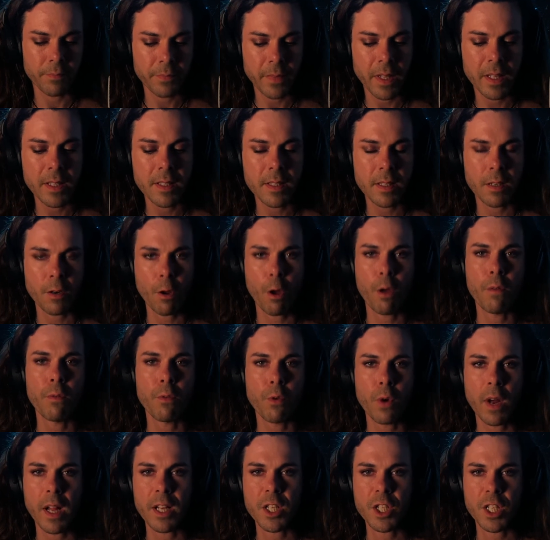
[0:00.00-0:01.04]
It's an
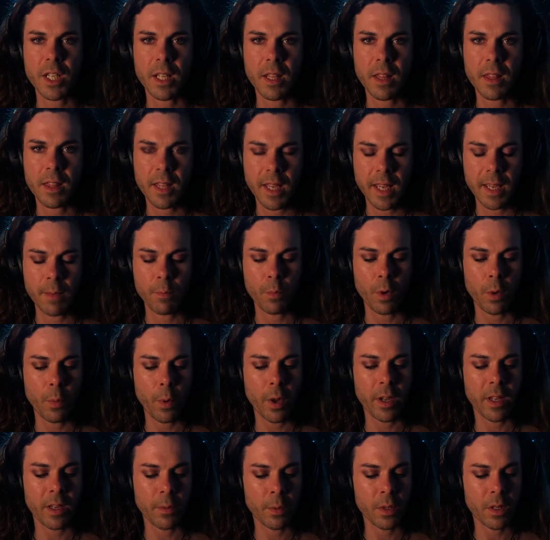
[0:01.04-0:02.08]
overarching theme. We're
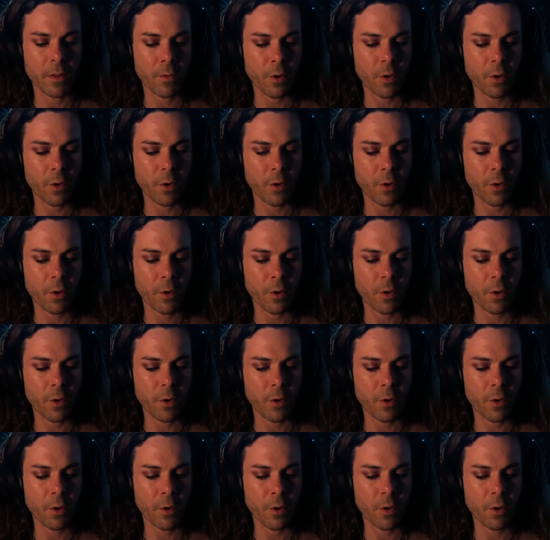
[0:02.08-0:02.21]
working with a